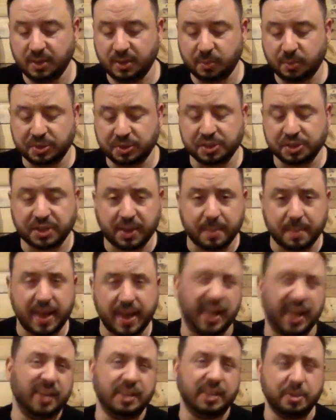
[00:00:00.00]
which is going to
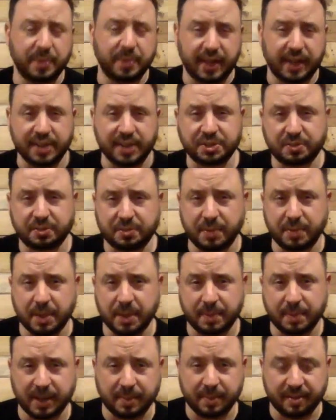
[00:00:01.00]
make it a little bit easier for me
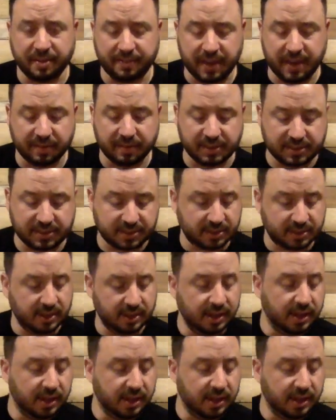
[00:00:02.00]
to pick my favorites.